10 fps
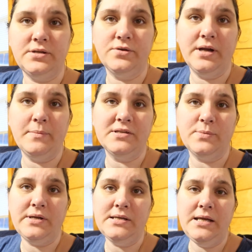and drink my
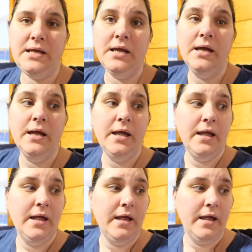sweet tea
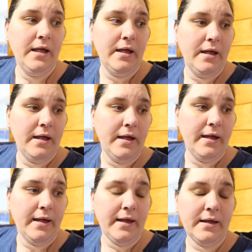
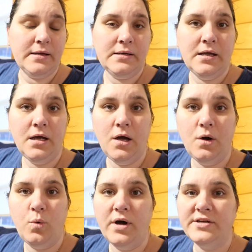and
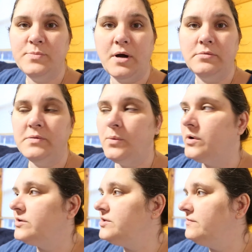watch probably
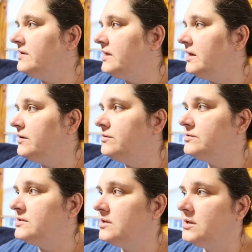one or two
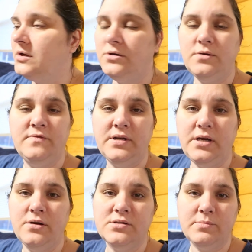videos, YouTube
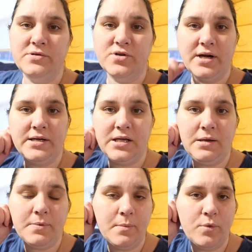videos. I've been trying to
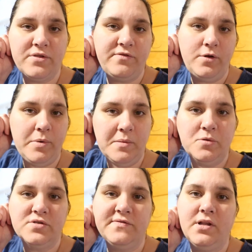keep up with a few
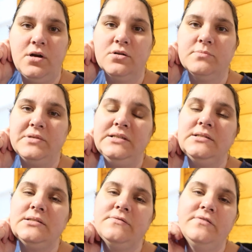people's Vlogmas
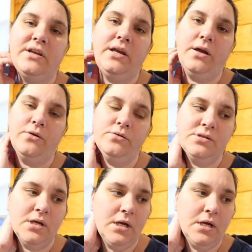videos.